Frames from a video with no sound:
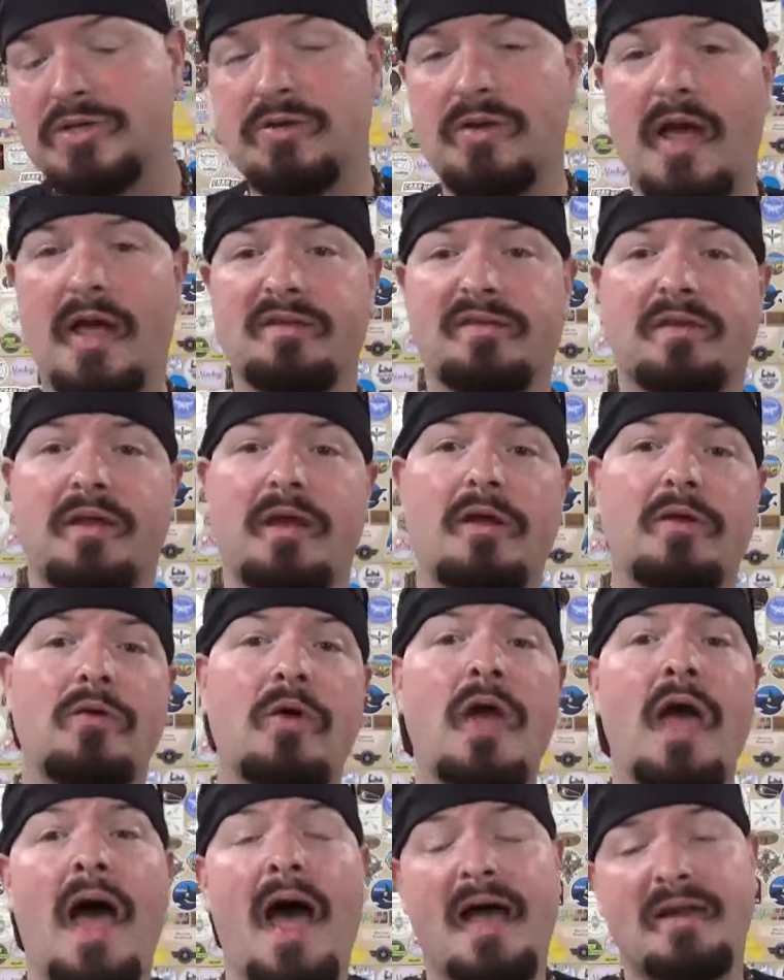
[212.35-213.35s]
You guys know
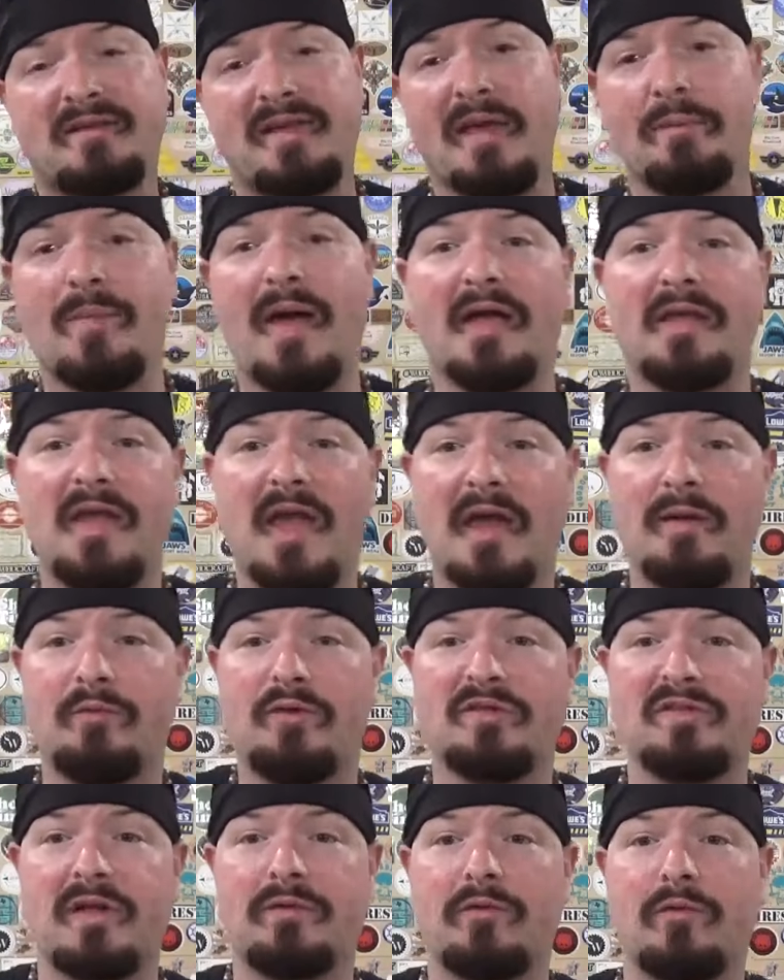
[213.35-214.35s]
I take my
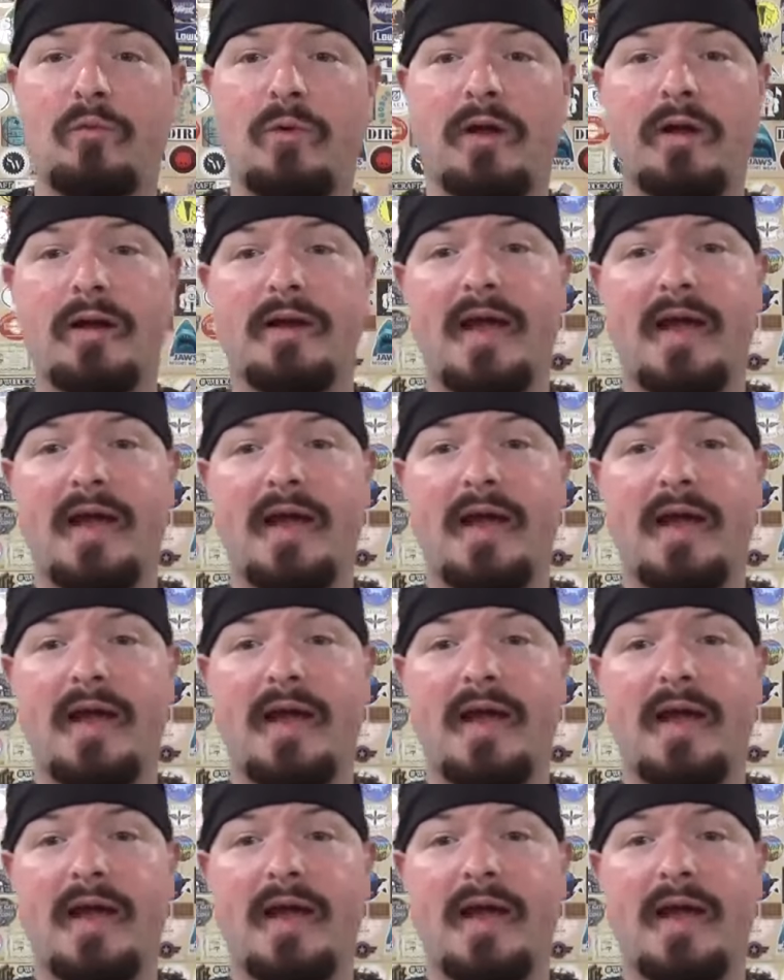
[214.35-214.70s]
cameras everywhere,